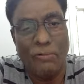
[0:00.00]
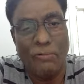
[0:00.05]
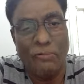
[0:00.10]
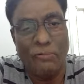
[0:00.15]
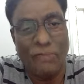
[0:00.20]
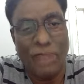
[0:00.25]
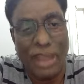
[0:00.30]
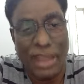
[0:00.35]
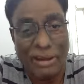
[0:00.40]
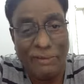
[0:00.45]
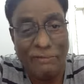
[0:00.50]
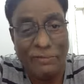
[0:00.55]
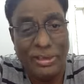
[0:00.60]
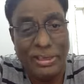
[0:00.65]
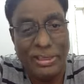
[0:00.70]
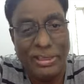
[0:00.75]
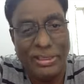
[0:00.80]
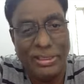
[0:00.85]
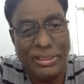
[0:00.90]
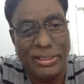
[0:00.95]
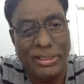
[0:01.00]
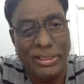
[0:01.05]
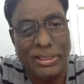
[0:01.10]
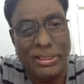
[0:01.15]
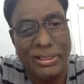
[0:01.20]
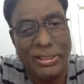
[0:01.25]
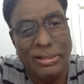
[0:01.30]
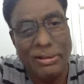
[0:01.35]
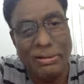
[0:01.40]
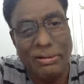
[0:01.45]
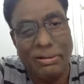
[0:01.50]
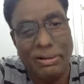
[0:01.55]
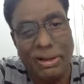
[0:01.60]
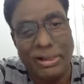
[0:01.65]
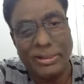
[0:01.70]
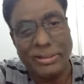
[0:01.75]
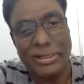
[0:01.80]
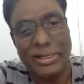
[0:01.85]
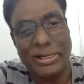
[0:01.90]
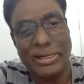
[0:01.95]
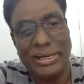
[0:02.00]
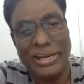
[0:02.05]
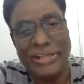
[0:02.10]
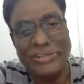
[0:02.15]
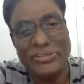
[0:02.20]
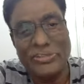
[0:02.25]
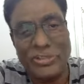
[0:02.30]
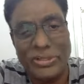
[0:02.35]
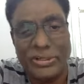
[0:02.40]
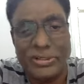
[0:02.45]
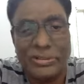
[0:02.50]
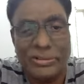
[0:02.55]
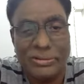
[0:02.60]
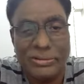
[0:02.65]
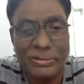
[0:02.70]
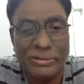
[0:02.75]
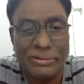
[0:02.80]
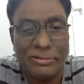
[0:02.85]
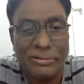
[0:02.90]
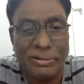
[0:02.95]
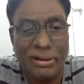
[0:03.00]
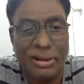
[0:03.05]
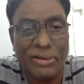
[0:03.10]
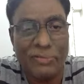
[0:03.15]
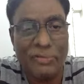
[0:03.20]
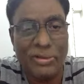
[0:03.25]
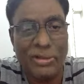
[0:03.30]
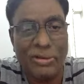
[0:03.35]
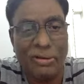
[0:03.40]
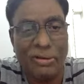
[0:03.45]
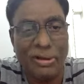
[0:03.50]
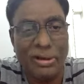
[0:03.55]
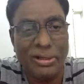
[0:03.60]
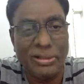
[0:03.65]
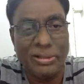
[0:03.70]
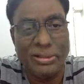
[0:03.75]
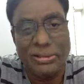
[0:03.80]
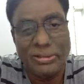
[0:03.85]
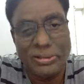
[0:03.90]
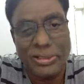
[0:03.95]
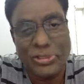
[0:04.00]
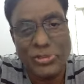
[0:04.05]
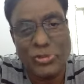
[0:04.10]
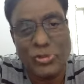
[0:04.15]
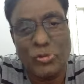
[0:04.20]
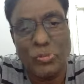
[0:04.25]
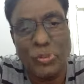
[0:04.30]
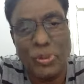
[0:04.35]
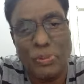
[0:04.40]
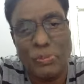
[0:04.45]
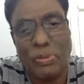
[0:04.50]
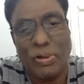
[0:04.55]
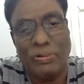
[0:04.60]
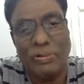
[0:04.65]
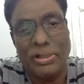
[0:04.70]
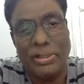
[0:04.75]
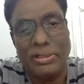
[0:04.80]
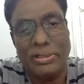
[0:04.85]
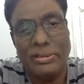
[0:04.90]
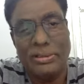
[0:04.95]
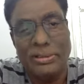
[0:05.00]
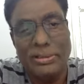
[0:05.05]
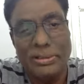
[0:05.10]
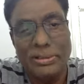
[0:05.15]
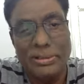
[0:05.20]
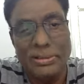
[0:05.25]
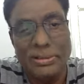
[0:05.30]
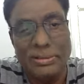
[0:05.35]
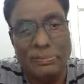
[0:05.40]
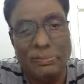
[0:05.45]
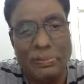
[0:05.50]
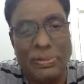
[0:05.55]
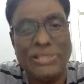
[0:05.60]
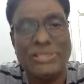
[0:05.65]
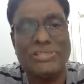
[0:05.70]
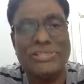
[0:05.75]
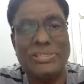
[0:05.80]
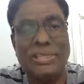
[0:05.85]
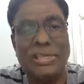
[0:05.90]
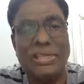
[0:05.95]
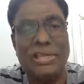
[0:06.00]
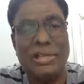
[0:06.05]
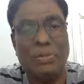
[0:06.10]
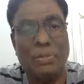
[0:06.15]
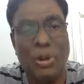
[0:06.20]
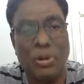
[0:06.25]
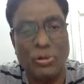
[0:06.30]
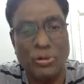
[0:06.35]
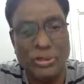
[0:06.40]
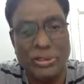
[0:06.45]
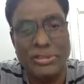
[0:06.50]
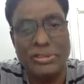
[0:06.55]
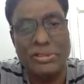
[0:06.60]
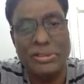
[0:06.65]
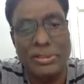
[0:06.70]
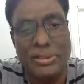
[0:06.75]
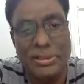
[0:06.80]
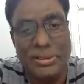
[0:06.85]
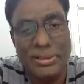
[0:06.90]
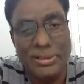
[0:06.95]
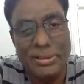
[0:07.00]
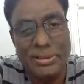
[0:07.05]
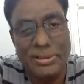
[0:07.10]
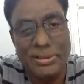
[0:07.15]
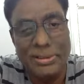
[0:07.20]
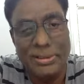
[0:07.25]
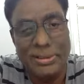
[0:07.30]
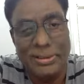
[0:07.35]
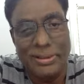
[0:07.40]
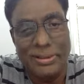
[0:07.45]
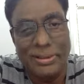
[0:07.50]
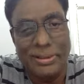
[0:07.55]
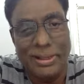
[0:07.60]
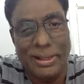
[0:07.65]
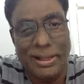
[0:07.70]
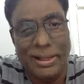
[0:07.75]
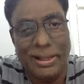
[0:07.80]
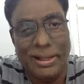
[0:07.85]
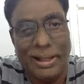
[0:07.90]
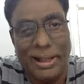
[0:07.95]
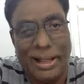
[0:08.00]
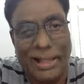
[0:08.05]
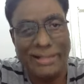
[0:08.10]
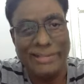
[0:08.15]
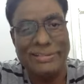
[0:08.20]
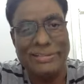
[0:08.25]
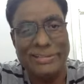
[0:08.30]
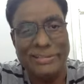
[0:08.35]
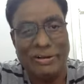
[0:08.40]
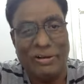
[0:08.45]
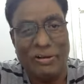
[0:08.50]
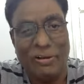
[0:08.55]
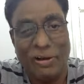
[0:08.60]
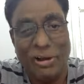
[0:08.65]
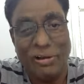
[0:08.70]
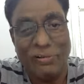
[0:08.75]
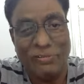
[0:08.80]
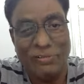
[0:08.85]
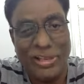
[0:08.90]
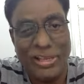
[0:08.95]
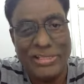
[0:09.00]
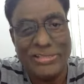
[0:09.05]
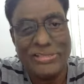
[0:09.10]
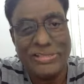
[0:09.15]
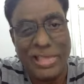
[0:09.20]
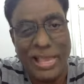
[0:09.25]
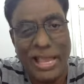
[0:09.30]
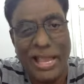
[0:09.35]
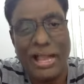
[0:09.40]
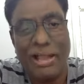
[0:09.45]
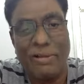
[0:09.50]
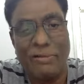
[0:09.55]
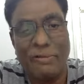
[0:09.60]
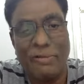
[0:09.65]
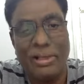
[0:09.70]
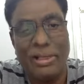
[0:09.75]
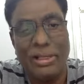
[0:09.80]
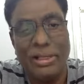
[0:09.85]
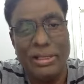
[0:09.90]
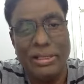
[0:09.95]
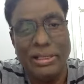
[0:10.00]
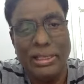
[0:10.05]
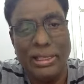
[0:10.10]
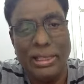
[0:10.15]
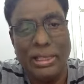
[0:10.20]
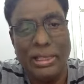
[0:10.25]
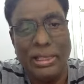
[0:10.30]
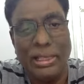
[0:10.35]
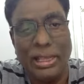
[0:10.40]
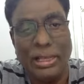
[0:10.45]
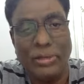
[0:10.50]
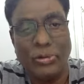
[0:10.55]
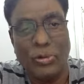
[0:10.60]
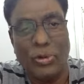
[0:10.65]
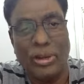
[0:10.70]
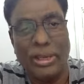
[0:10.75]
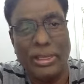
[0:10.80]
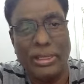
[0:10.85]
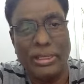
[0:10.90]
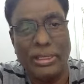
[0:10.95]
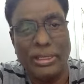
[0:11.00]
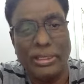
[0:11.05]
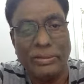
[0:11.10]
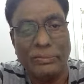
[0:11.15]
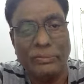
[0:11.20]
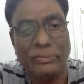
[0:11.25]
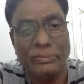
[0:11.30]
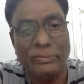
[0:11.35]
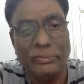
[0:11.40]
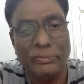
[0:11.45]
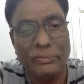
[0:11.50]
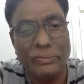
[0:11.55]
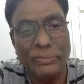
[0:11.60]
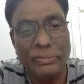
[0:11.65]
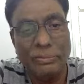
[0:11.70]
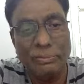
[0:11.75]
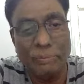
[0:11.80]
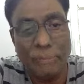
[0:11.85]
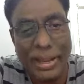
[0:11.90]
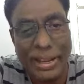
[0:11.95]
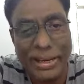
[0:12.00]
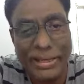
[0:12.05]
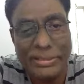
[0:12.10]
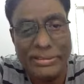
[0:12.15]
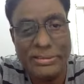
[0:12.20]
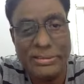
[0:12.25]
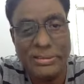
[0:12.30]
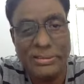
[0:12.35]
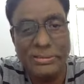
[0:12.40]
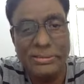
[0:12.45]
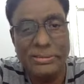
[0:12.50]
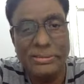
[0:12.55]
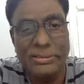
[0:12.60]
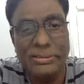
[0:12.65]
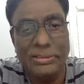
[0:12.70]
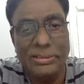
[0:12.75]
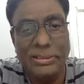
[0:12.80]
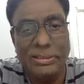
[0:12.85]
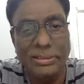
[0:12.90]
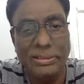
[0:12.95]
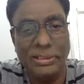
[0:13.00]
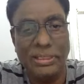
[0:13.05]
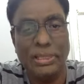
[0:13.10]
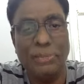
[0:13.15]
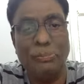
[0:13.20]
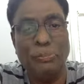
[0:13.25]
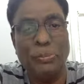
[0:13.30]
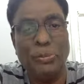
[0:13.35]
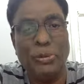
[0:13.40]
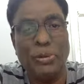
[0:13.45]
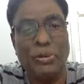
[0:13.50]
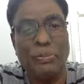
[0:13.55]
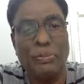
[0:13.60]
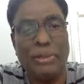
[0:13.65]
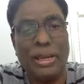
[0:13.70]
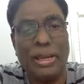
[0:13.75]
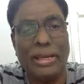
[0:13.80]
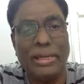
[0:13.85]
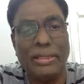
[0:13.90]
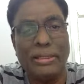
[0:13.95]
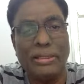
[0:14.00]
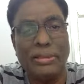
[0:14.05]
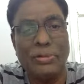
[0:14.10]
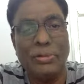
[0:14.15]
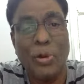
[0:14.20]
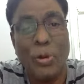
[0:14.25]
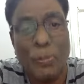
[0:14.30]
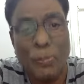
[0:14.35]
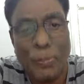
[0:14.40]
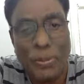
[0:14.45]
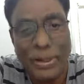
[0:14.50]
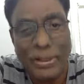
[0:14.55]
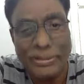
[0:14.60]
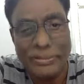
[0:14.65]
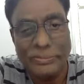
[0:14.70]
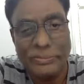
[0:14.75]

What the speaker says: Can we conquer nature, or we call the superpower? Please think about it. And always have an inquiring mind. Keep your mind open.